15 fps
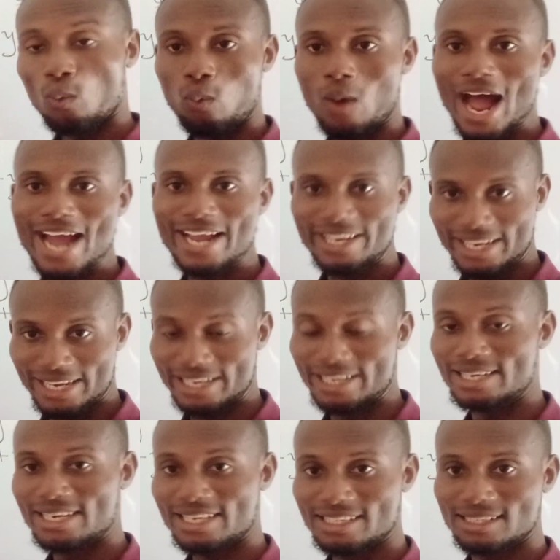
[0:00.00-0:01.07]
y
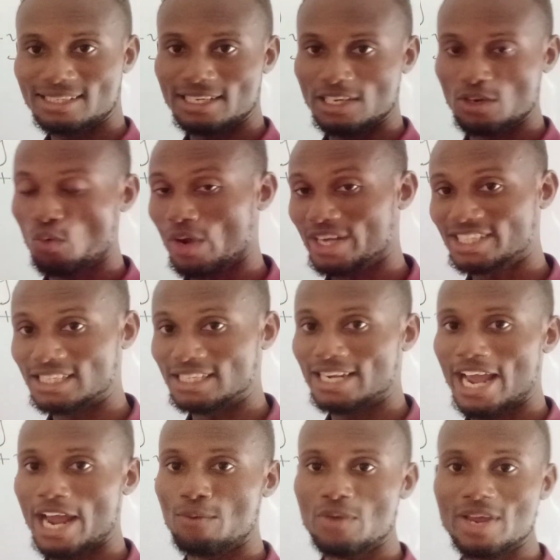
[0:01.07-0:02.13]
in this equation
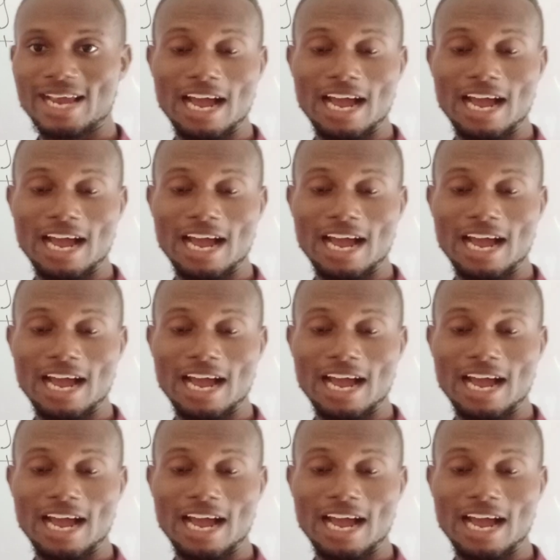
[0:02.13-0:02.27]
and we